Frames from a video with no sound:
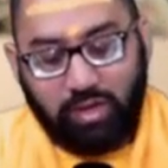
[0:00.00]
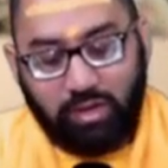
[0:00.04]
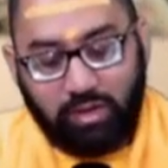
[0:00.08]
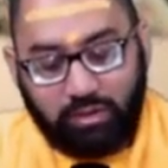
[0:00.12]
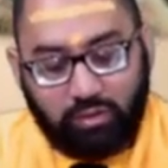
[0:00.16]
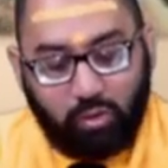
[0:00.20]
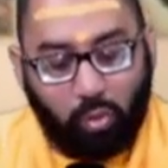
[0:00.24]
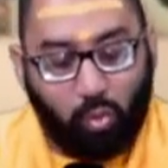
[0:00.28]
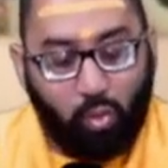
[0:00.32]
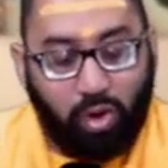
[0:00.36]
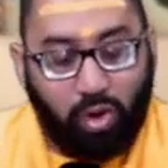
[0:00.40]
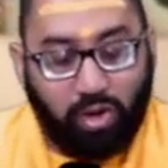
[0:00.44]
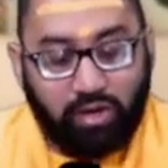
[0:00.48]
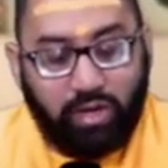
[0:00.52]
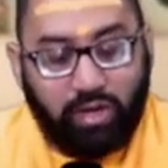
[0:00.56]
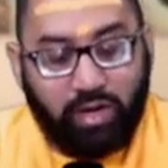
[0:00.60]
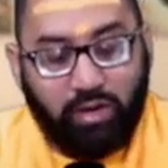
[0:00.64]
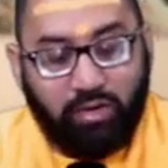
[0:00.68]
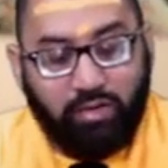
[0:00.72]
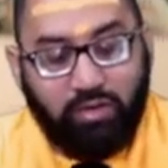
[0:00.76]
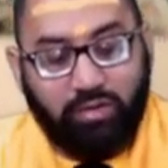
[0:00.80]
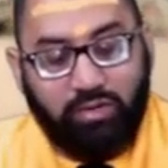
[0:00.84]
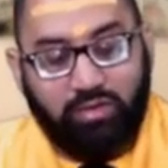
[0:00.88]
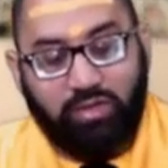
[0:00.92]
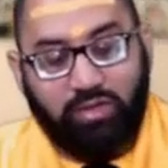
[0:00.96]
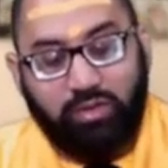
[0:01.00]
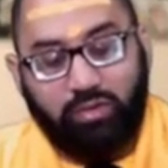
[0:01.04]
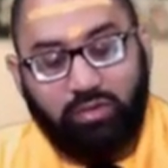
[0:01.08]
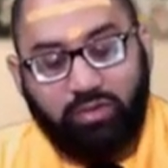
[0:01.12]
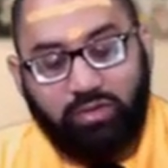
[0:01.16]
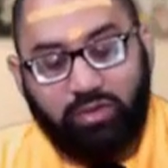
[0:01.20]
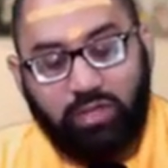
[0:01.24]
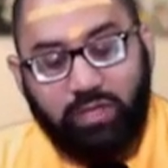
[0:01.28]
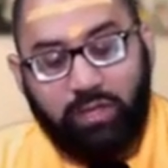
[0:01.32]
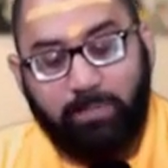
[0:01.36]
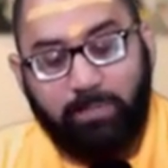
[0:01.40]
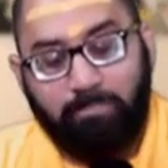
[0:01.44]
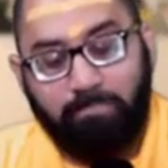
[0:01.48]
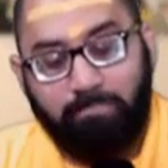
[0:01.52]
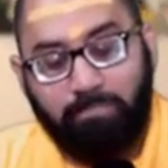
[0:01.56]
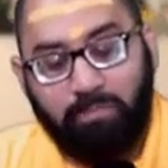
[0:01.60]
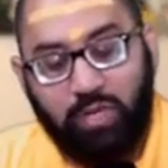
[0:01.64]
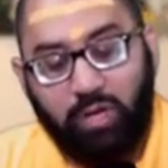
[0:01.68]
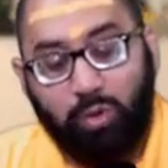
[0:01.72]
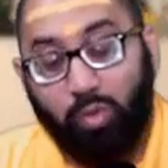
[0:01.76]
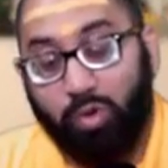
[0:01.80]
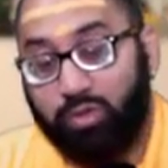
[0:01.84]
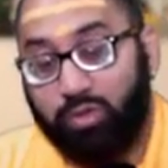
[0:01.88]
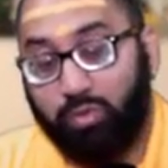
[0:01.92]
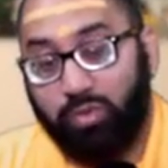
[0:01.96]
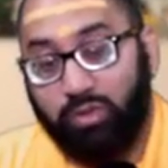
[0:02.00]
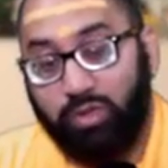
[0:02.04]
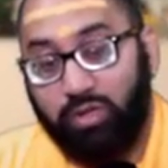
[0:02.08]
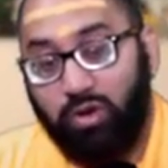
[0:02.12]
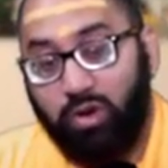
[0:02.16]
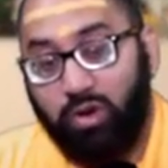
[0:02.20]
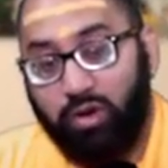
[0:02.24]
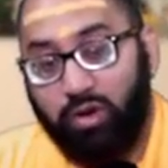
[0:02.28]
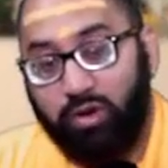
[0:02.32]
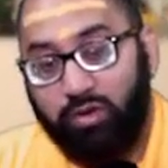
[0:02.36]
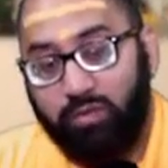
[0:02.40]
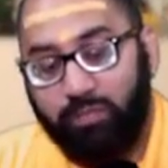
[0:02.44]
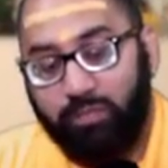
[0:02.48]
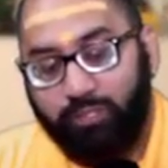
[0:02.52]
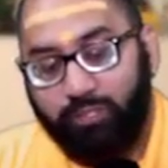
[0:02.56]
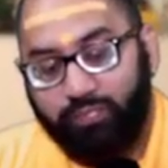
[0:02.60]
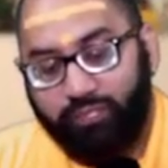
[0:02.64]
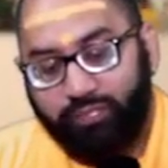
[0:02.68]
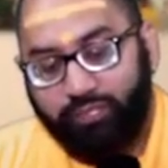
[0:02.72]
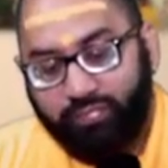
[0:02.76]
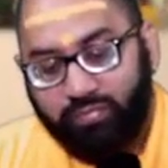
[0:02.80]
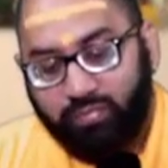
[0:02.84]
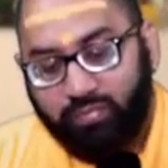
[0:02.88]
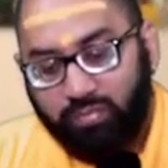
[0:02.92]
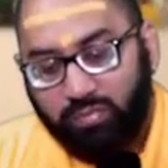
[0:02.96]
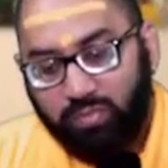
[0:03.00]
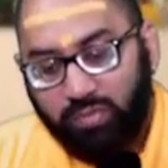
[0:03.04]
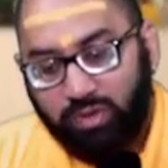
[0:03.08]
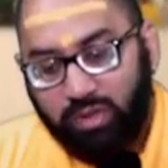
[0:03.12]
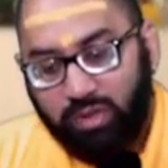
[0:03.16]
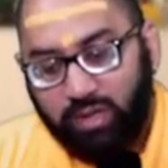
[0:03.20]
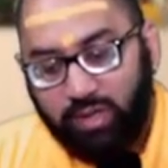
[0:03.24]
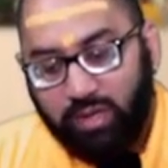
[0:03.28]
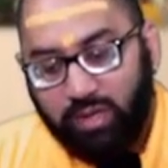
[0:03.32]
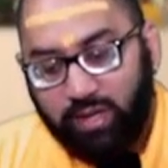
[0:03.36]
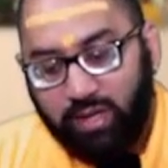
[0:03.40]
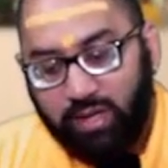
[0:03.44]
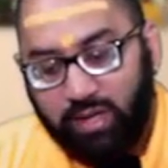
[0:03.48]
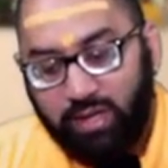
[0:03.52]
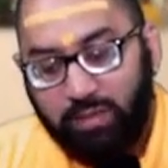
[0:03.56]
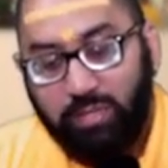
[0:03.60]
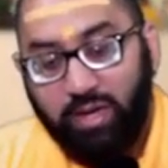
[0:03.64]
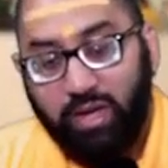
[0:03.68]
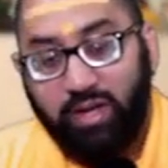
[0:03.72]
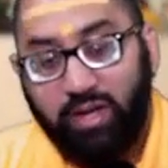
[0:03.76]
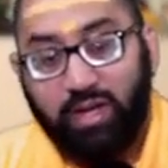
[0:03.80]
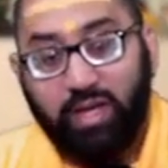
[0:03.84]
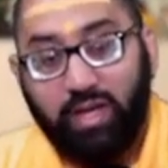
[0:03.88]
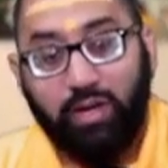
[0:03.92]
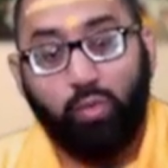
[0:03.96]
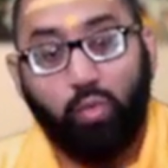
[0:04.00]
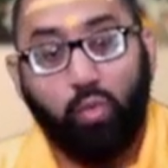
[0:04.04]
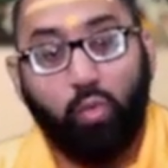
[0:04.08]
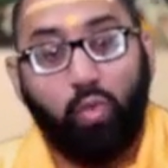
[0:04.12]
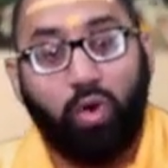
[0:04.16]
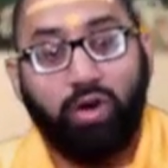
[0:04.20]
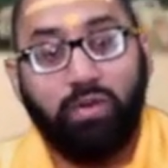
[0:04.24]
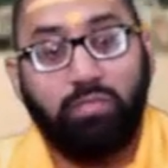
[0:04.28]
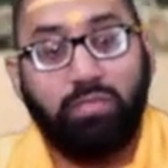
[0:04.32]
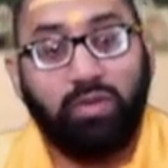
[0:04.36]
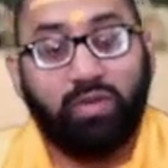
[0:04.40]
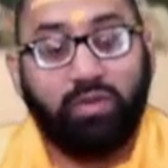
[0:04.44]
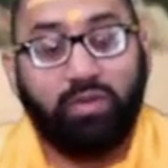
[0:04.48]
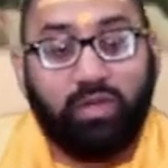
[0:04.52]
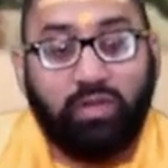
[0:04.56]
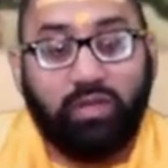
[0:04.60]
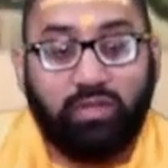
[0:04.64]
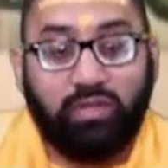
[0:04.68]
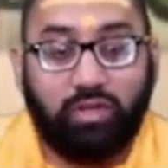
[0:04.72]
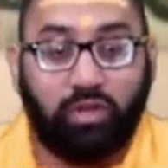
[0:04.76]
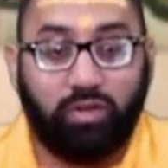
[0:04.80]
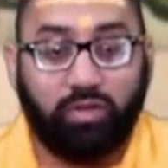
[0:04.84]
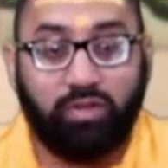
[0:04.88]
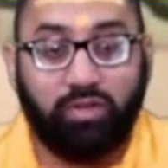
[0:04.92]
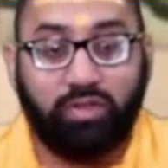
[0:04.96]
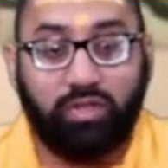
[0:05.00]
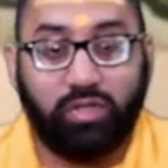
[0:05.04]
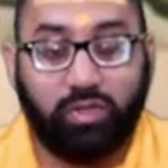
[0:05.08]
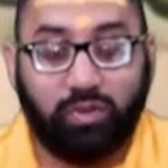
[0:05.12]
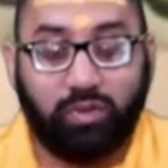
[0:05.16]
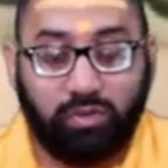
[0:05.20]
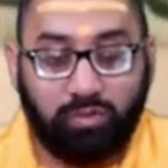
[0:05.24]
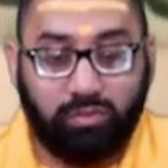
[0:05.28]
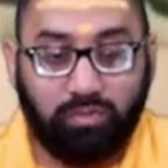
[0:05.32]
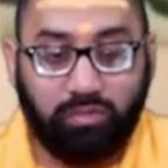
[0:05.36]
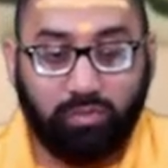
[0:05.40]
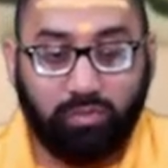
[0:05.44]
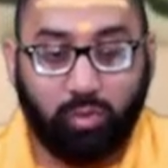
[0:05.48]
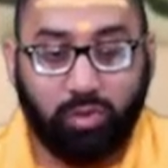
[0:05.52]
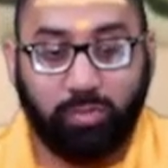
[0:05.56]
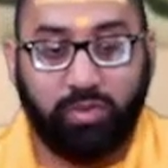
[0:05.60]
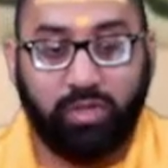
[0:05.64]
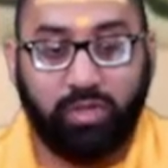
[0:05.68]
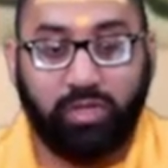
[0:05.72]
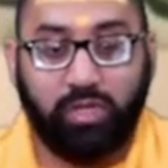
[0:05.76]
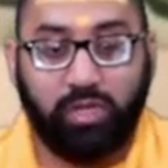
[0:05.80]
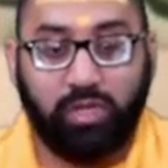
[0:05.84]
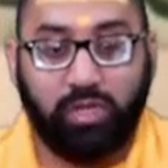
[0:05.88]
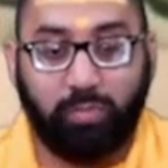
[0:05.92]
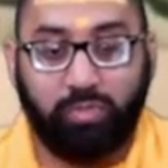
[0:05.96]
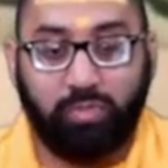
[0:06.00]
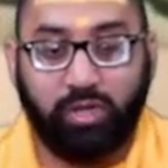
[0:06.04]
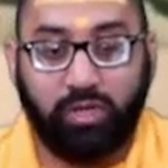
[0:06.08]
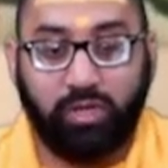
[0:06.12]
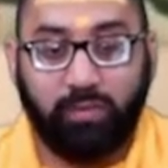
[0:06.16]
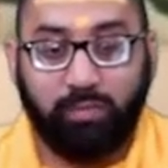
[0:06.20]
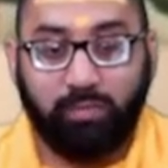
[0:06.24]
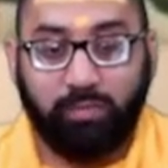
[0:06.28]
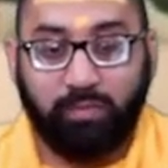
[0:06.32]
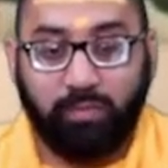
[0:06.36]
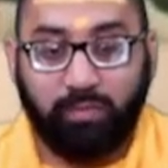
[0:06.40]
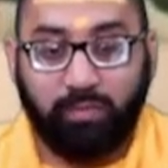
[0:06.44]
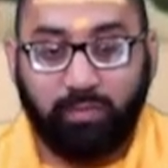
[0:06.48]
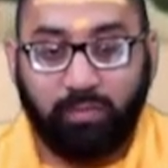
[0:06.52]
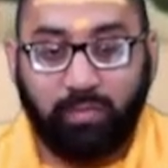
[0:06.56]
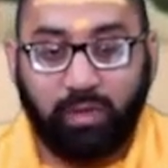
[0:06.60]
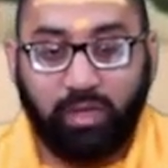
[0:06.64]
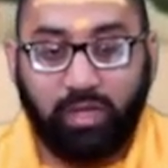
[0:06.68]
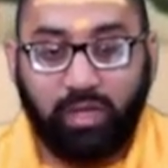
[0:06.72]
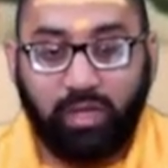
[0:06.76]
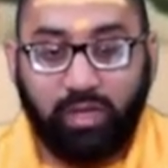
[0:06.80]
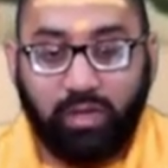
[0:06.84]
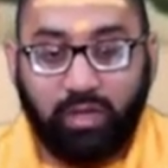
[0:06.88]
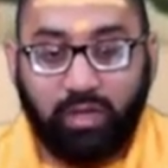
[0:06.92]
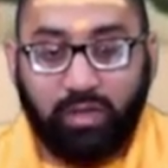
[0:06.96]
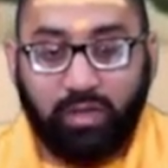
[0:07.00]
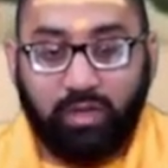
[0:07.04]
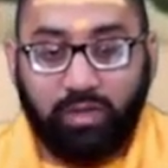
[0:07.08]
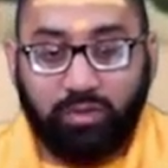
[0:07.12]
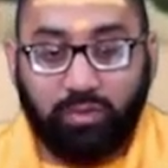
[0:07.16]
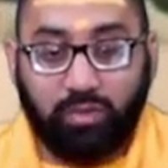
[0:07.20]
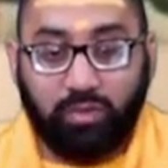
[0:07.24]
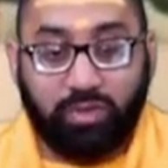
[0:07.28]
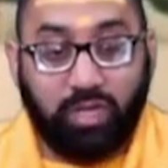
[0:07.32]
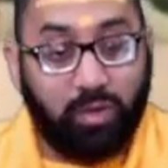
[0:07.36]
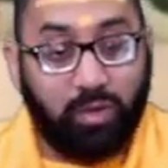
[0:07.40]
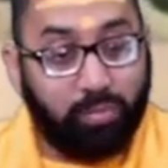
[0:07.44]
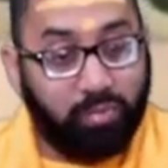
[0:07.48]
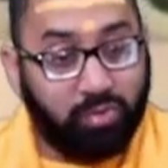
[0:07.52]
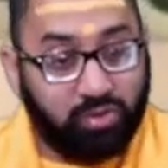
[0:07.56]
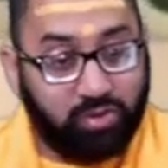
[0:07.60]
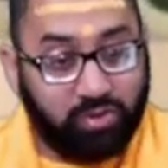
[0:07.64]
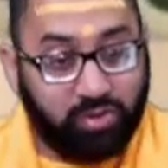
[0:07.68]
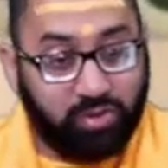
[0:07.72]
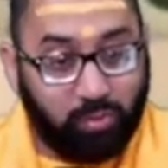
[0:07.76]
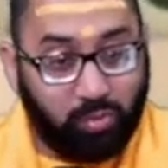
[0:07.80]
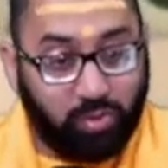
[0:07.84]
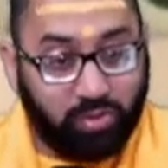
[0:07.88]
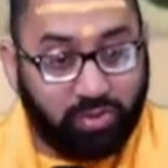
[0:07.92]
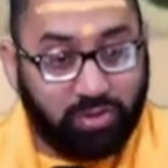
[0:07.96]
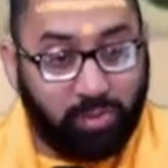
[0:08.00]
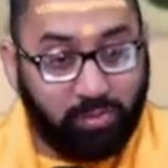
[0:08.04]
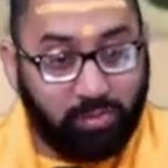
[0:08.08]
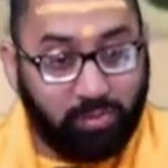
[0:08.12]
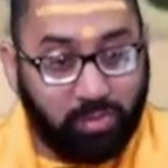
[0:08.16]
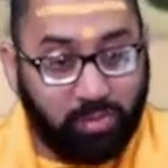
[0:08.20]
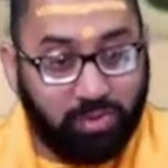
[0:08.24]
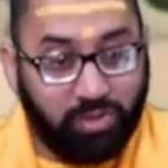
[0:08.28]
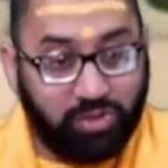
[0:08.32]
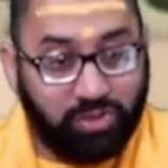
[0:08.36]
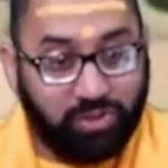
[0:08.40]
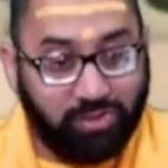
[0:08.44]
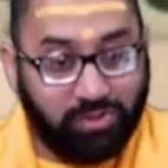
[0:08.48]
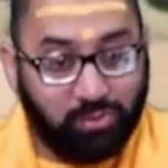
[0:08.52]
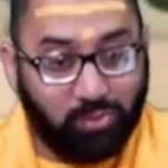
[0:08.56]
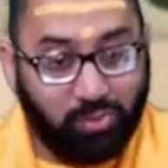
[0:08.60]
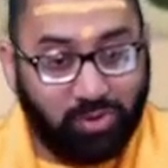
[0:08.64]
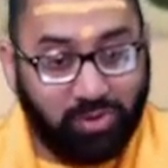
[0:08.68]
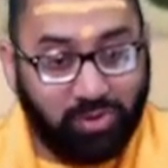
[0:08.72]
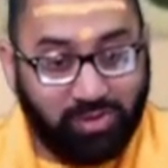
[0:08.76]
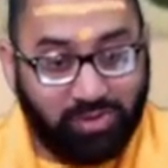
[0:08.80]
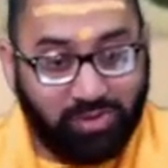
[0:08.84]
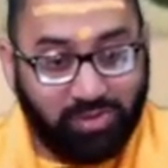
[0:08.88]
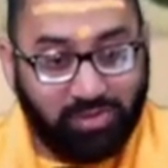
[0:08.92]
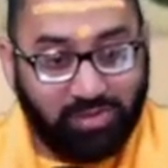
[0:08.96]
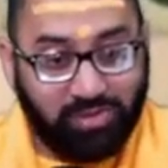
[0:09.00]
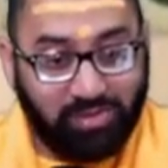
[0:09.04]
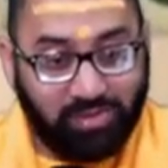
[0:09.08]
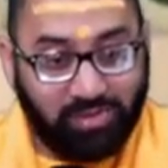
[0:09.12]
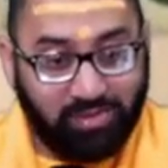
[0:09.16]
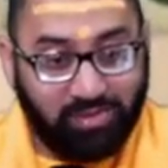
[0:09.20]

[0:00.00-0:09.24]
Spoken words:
So one guy on our sales team, he worked really hard. He made a $1 million deal with a big company. So 10% one-time commission is what?